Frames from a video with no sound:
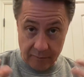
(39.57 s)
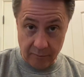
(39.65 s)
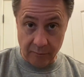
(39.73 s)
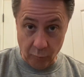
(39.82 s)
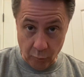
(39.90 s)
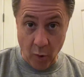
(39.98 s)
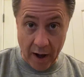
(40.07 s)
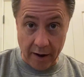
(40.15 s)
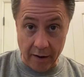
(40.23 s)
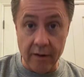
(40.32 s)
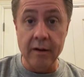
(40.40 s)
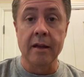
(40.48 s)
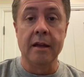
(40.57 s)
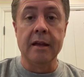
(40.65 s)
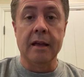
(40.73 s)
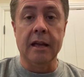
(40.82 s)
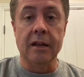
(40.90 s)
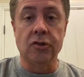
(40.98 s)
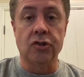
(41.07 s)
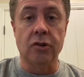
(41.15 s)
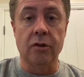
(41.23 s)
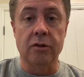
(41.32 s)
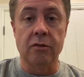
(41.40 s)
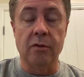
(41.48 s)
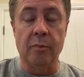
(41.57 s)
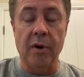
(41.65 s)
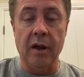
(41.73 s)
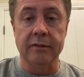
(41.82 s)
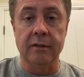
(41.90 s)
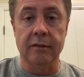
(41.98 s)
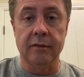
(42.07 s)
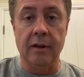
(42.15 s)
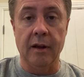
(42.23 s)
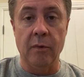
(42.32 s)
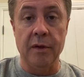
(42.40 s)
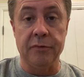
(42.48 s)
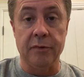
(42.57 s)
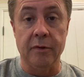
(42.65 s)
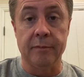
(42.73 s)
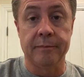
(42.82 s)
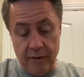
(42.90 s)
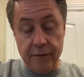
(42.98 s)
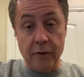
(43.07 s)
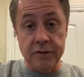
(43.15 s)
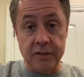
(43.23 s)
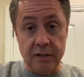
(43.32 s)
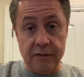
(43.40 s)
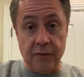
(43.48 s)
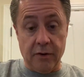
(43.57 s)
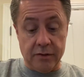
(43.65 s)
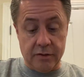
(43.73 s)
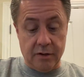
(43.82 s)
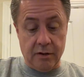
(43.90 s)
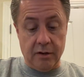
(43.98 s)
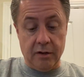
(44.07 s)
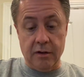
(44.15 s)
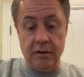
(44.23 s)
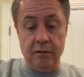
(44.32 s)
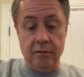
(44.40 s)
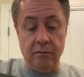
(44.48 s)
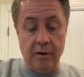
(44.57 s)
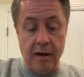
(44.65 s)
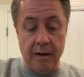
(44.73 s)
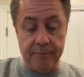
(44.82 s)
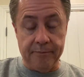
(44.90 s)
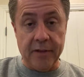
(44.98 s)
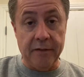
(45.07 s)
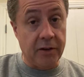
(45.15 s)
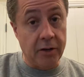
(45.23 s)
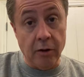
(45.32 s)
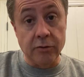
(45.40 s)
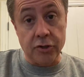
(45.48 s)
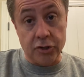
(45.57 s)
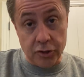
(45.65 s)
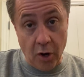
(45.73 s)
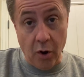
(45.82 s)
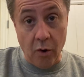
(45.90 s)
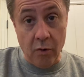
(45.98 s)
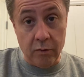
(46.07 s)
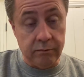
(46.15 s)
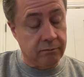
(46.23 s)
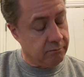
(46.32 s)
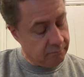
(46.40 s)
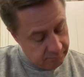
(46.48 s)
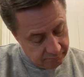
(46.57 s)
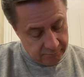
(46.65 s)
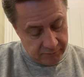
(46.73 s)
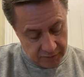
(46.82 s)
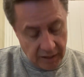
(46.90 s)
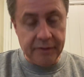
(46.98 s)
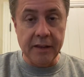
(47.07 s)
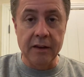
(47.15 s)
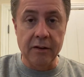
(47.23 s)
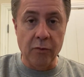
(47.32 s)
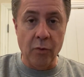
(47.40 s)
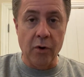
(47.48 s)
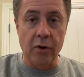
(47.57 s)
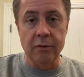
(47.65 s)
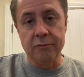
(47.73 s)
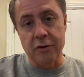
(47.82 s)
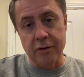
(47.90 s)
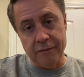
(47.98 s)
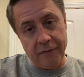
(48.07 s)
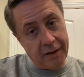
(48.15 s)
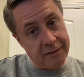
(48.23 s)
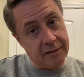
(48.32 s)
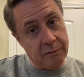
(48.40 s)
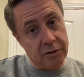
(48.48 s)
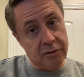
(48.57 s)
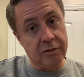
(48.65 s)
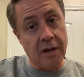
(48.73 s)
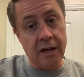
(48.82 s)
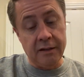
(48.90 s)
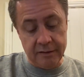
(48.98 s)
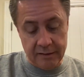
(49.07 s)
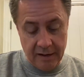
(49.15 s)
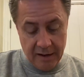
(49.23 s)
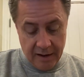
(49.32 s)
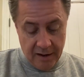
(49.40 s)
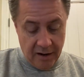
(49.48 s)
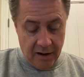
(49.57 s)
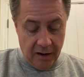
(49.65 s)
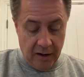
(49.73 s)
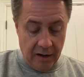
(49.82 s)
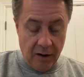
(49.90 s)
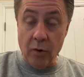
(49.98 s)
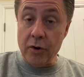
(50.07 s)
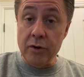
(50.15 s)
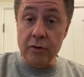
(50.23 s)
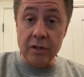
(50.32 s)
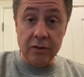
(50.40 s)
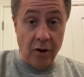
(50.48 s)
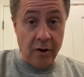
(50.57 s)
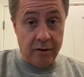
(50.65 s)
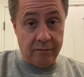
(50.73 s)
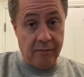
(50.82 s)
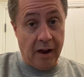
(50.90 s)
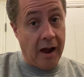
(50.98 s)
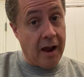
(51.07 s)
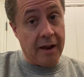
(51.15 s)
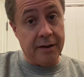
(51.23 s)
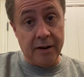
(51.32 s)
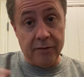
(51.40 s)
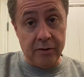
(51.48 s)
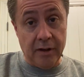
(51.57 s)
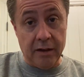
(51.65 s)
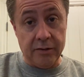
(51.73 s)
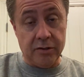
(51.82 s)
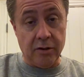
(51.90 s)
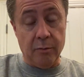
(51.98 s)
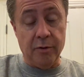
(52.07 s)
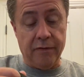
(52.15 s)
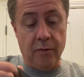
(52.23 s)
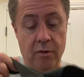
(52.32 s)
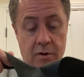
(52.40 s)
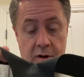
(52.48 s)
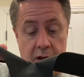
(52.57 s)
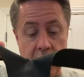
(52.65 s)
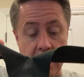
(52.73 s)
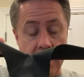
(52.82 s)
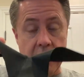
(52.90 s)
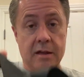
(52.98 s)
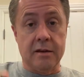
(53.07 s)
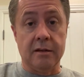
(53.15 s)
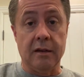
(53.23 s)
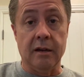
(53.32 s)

wear and show you the process that I went through. First things first, you if you don't sew, it's not the end of the world. You can find someone who does, or you can learn. I never knew how to sew before, and